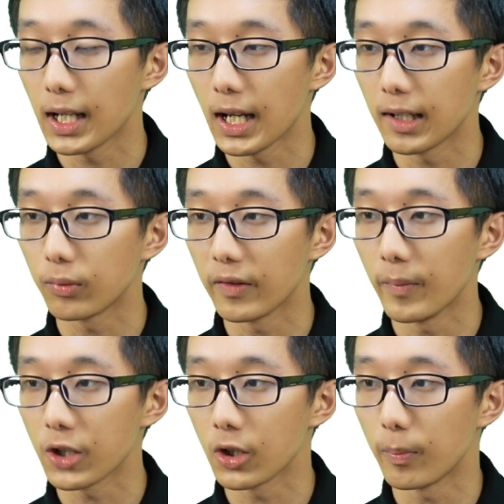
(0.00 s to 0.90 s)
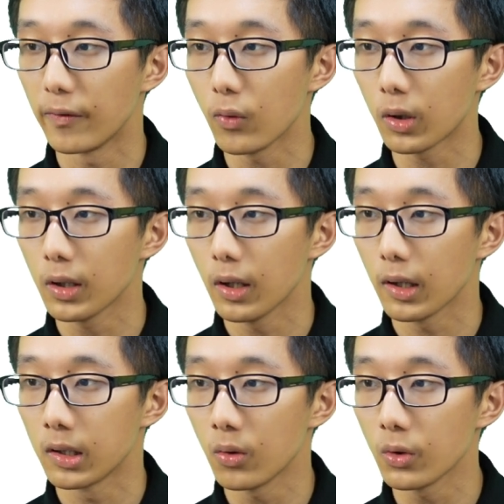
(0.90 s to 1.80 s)
As we've mentioned before,
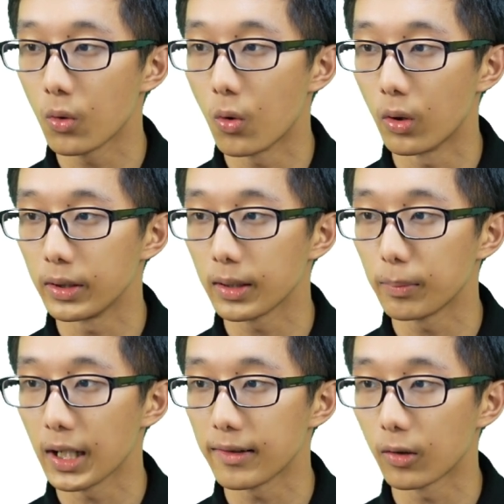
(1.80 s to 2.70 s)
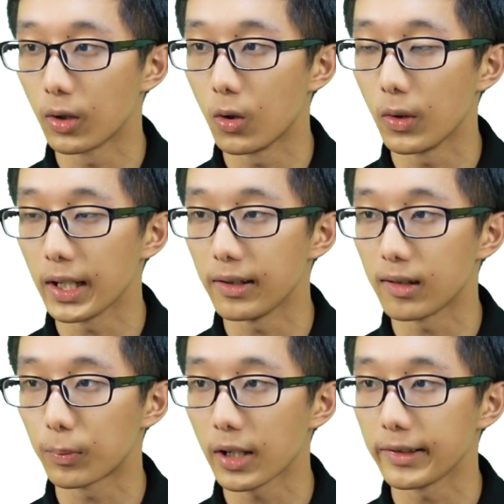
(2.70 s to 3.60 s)
the notal cord plays a role in
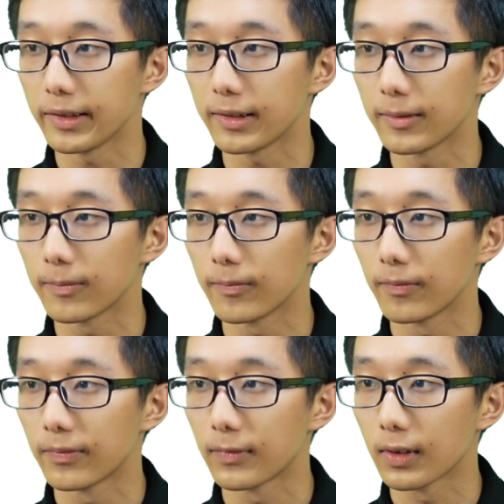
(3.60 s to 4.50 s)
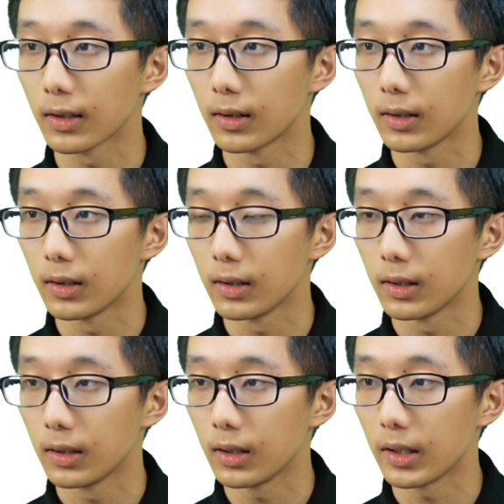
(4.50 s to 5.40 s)
this process.
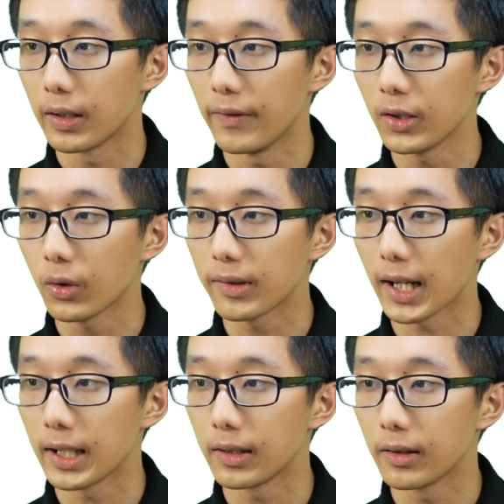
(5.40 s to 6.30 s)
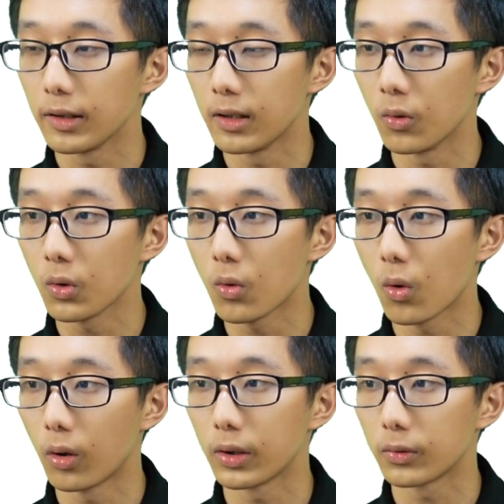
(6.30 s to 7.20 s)
On the ventral side, the notal
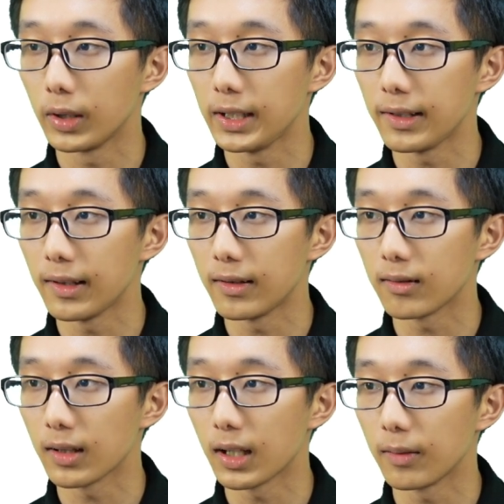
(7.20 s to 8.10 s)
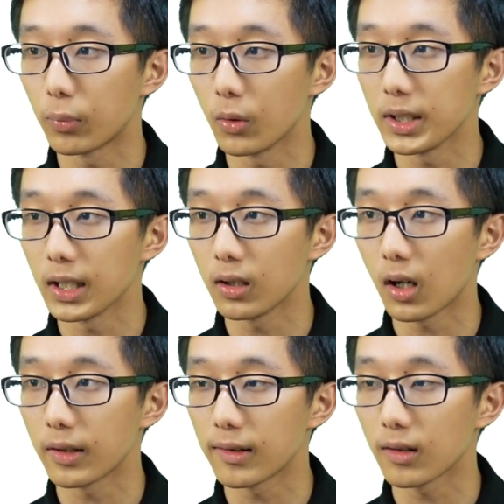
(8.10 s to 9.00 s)
cord releases a protein
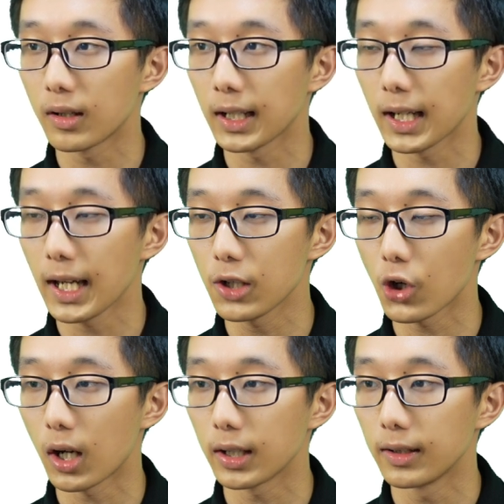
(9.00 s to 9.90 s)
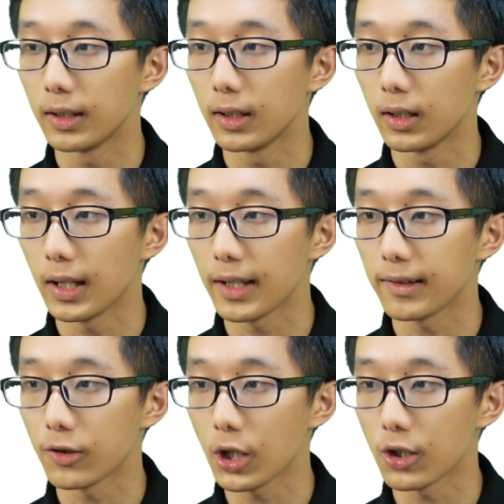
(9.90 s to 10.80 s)
called sonic hedgehog,
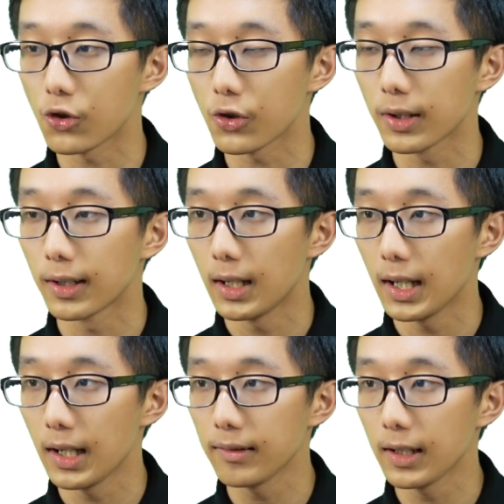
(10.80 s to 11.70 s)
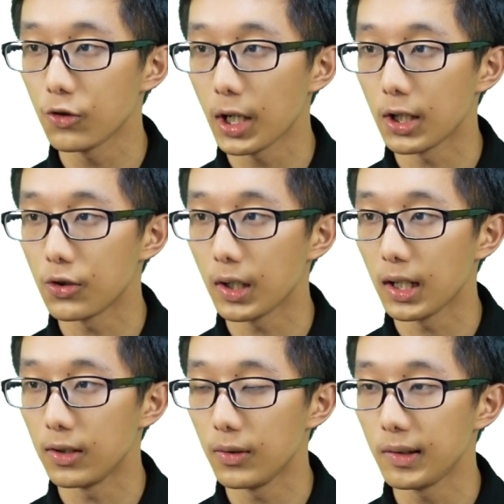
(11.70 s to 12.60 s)
SHH. SHH
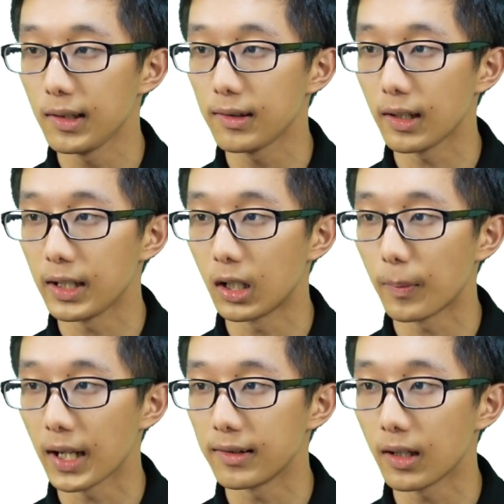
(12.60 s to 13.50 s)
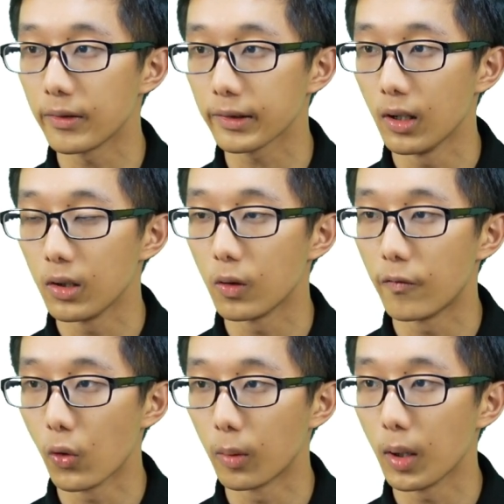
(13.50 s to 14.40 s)
induces the nearby cells to
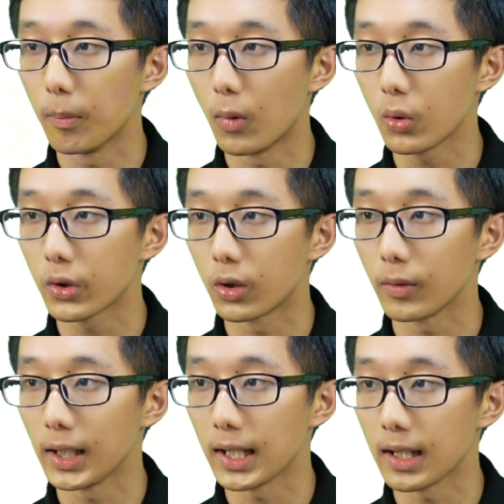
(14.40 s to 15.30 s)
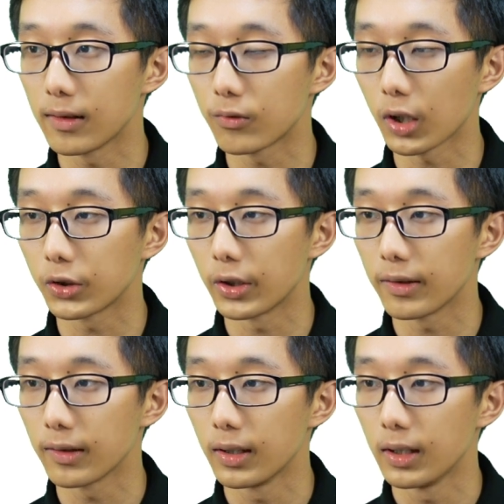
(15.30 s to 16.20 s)
form motor-related
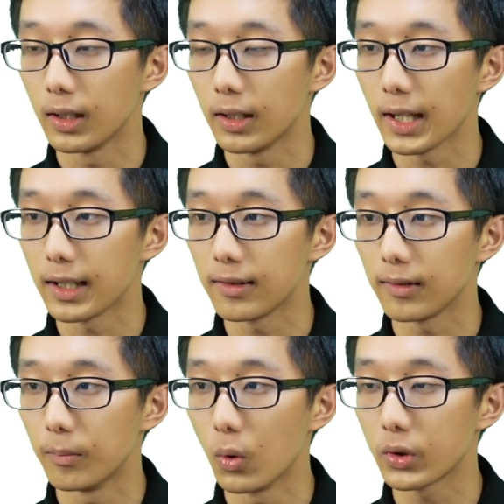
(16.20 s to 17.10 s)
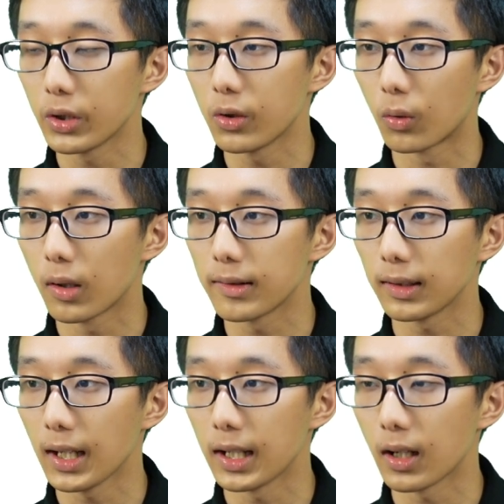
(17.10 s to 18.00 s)
structures, that is, motor neurons
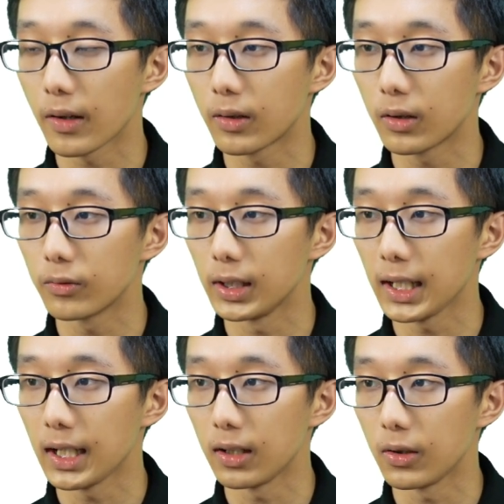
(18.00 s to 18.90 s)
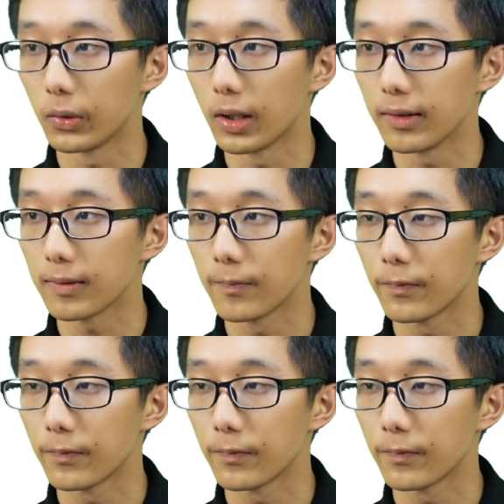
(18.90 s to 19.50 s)
and other related neurons.